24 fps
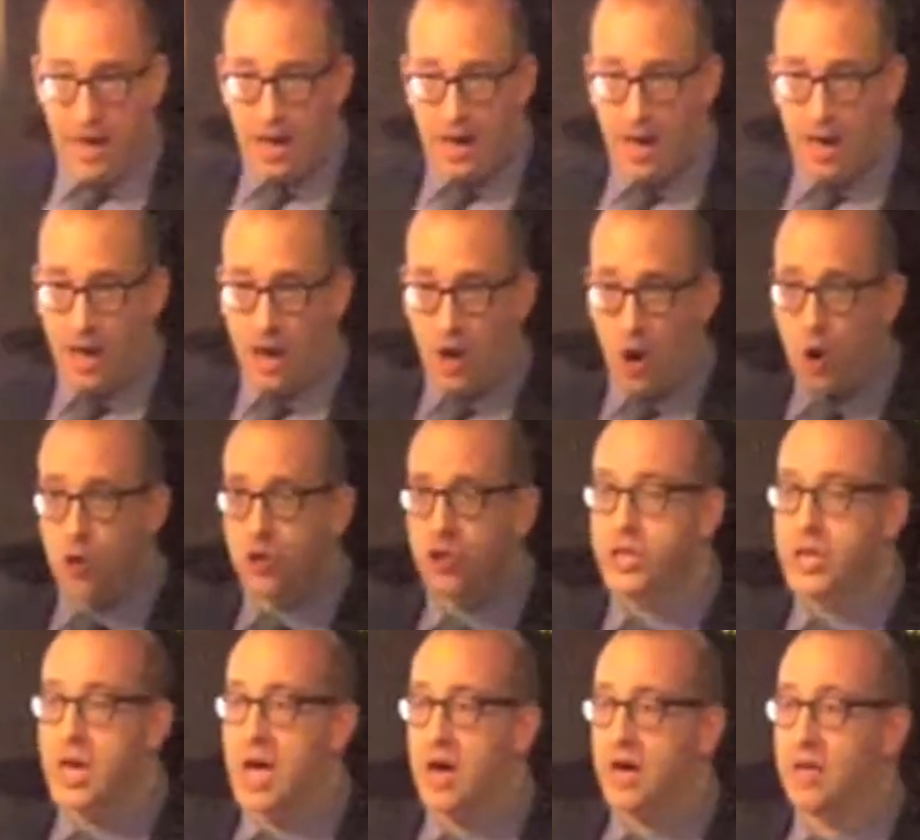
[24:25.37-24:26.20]
uh,
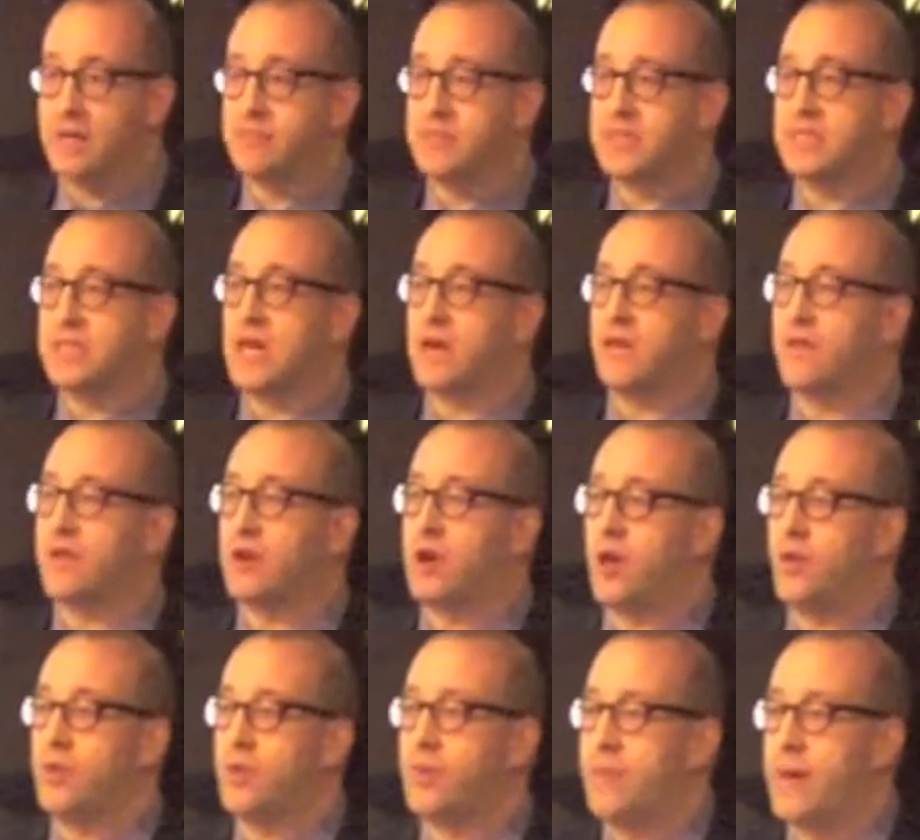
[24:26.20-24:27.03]
uh
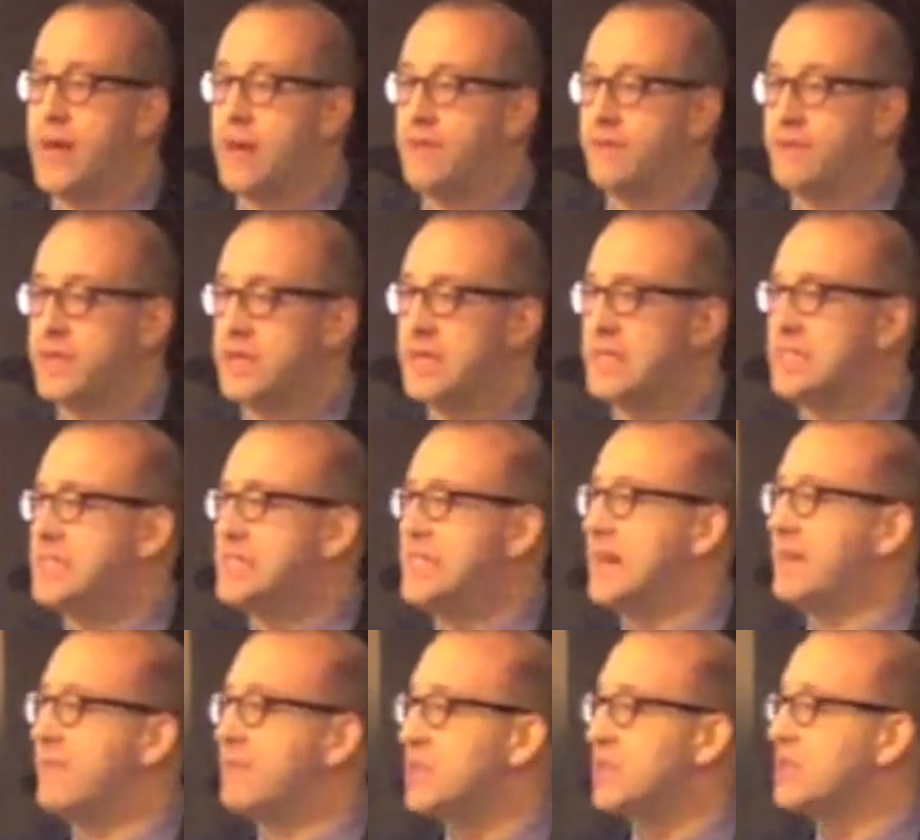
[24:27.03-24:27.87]
himself called the pamphlet
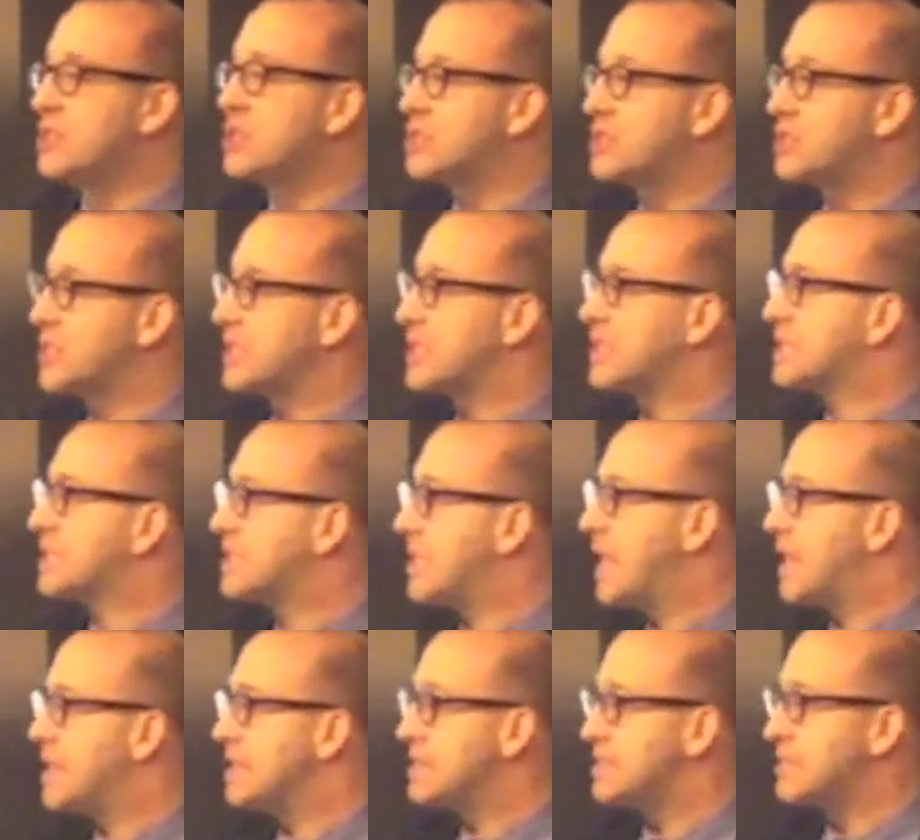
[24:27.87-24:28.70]
a devilish
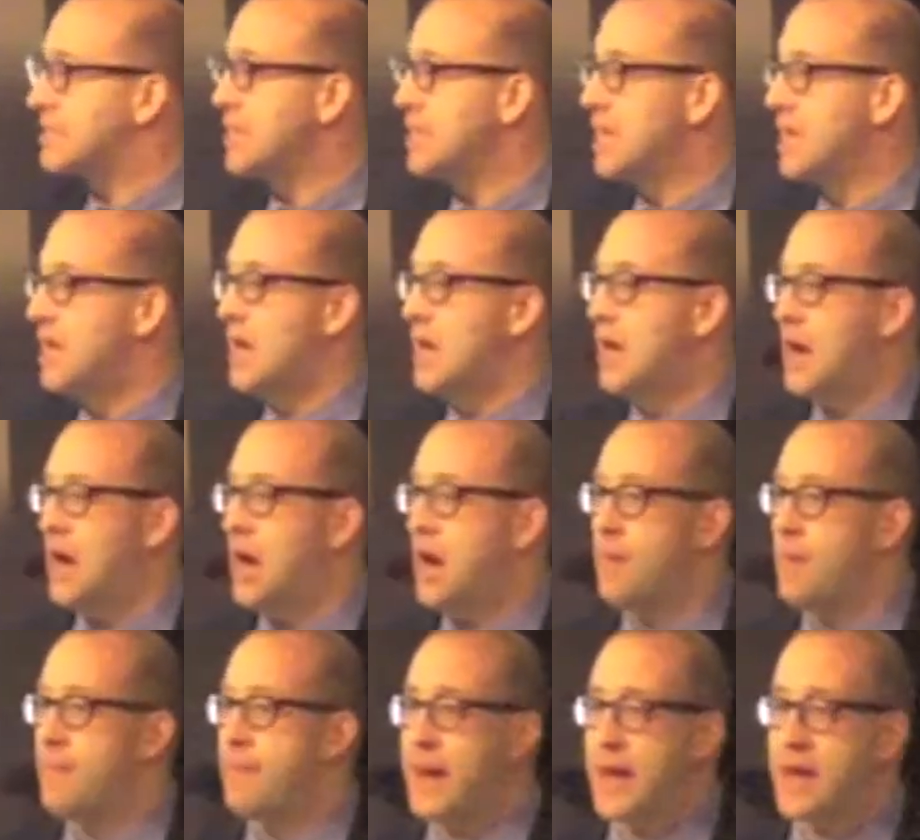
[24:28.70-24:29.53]
success.
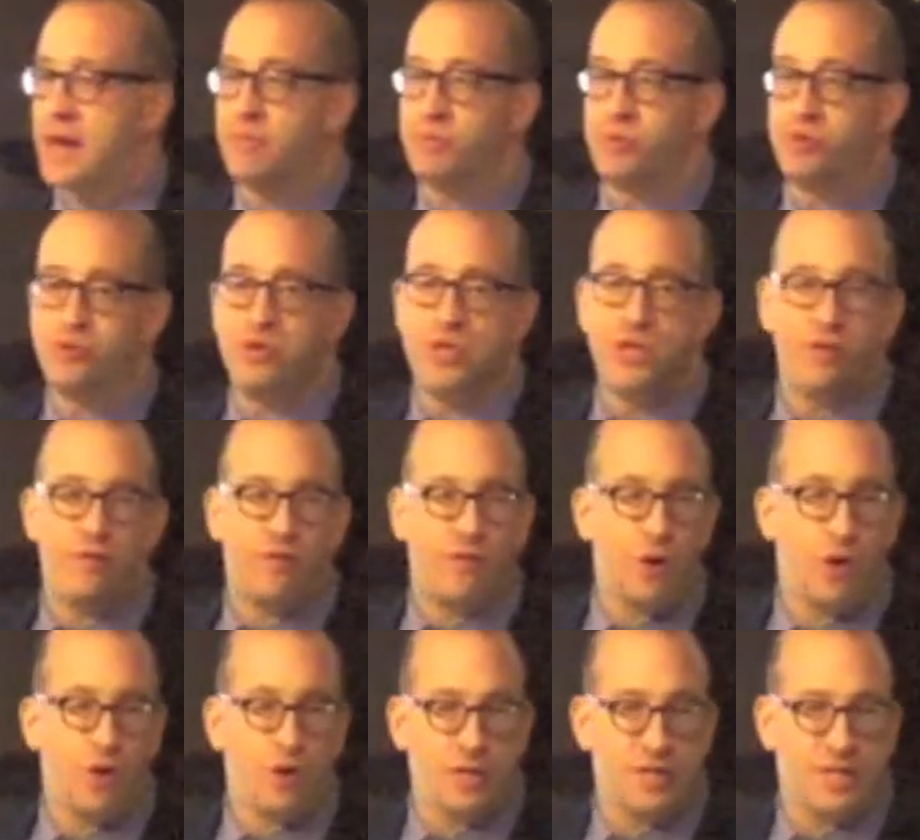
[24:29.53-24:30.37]
Uh, Madame du
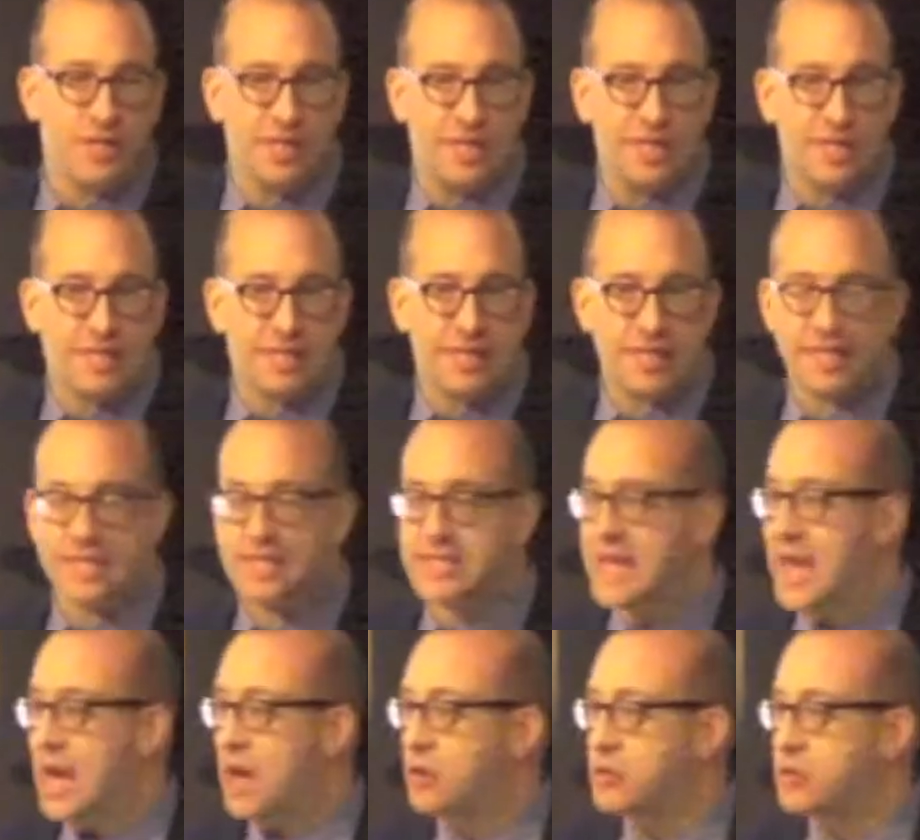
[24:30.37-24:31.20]
Deffand said that
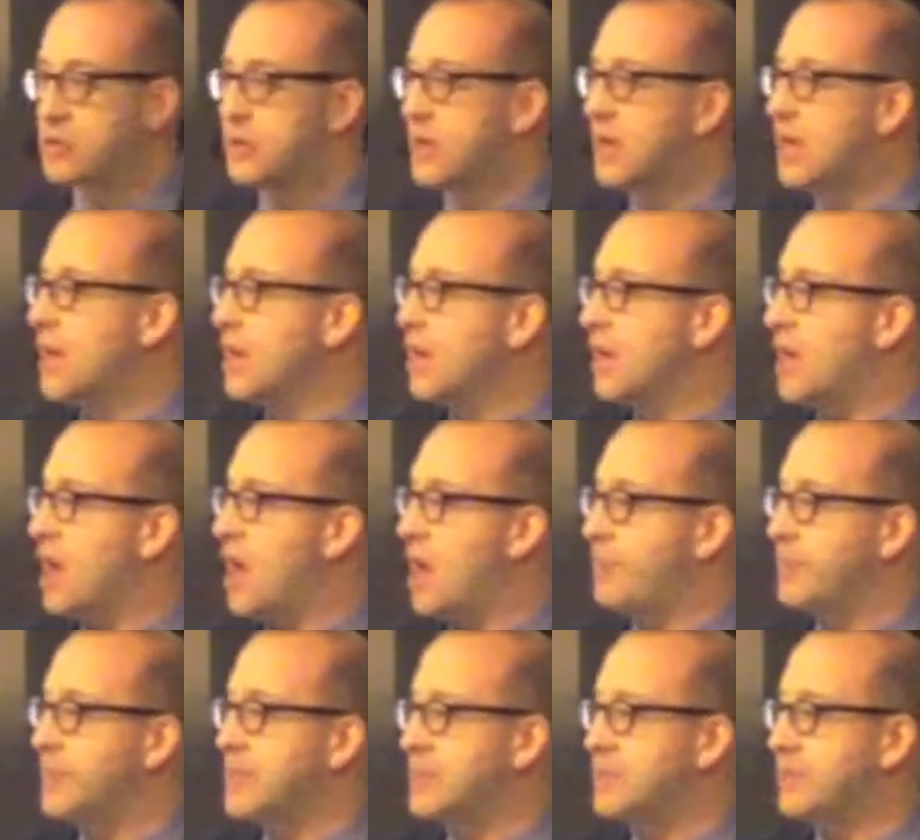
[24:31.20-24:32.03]
6,000
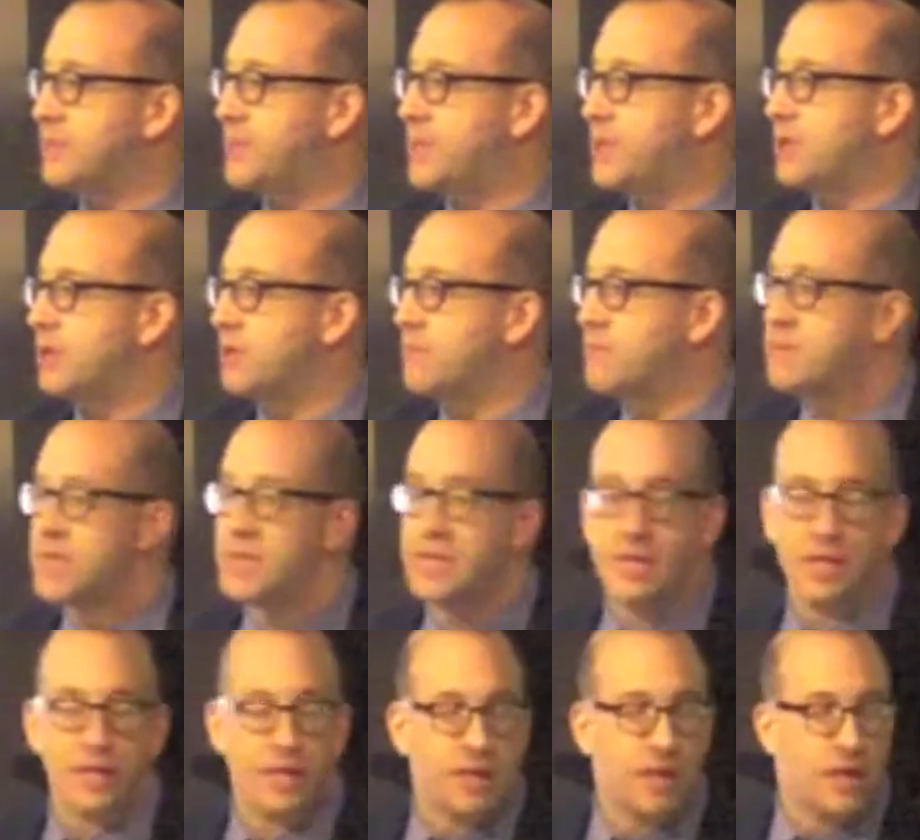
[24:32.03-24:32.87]
copies
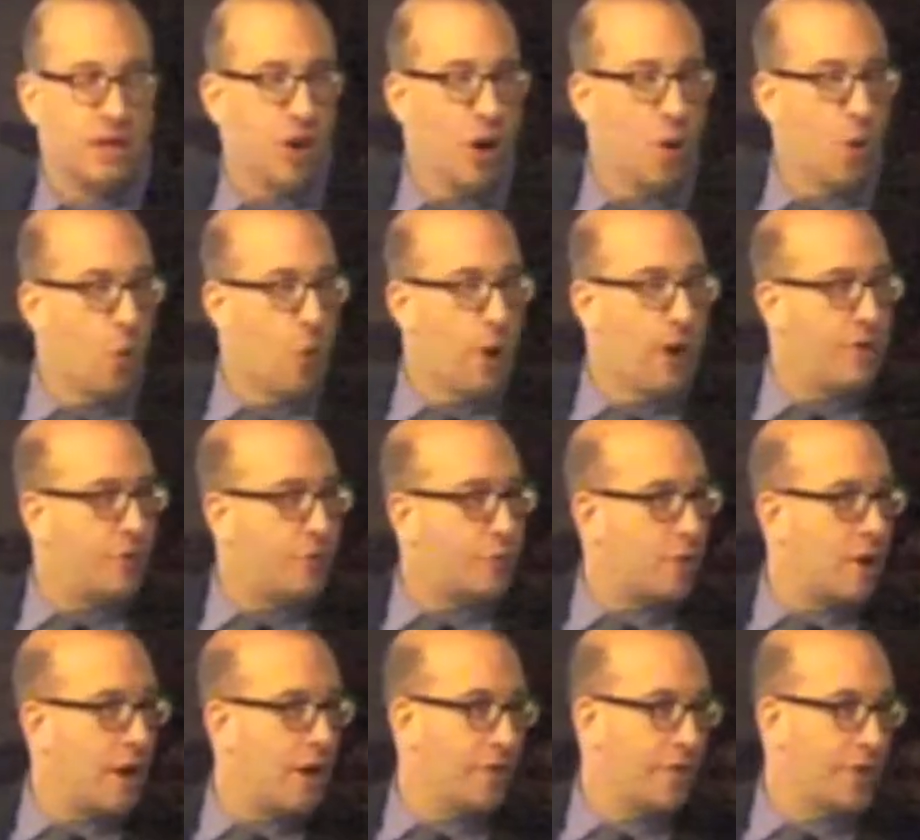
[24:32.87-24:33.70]
appeared immediately,
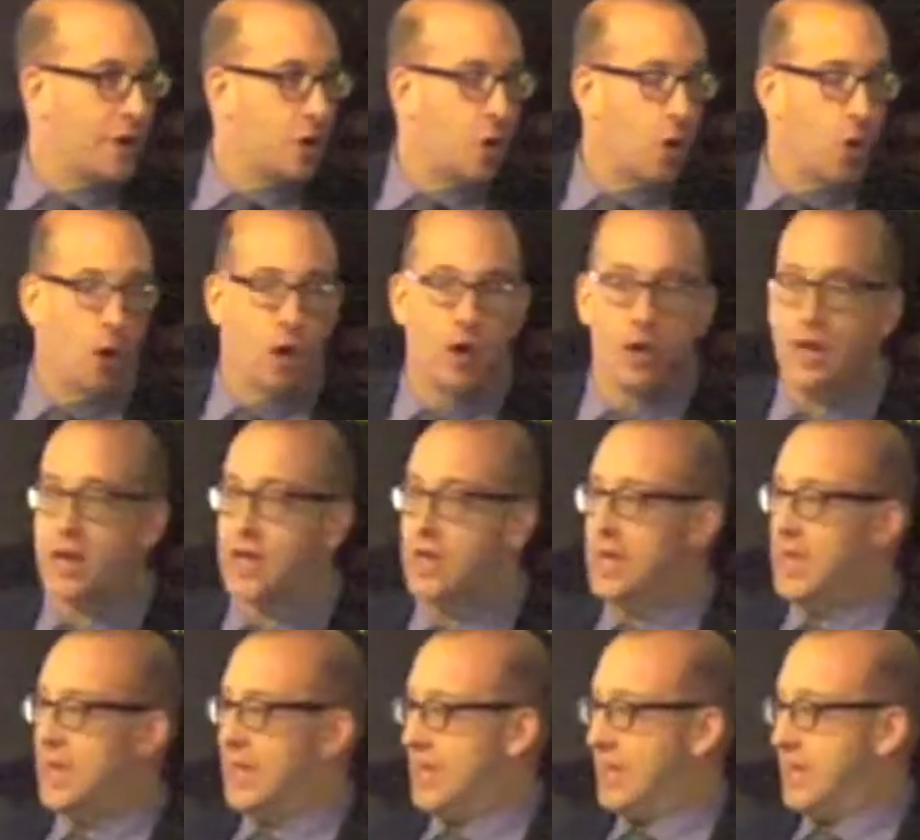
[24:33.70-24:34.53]
went throughout the
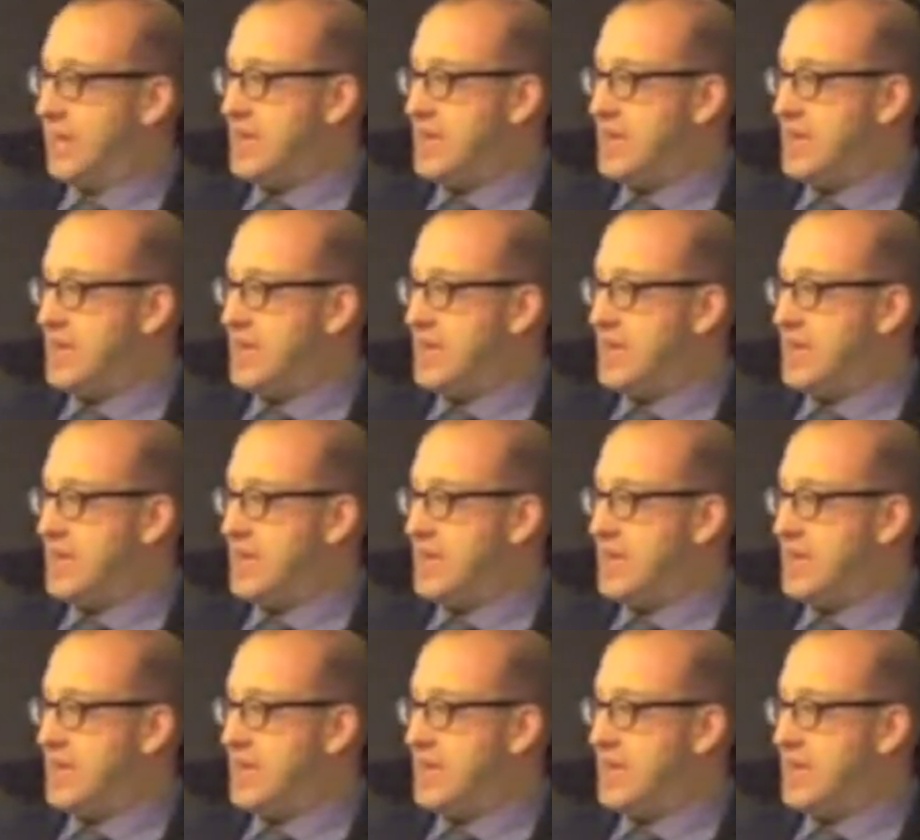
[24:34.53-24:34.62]
court.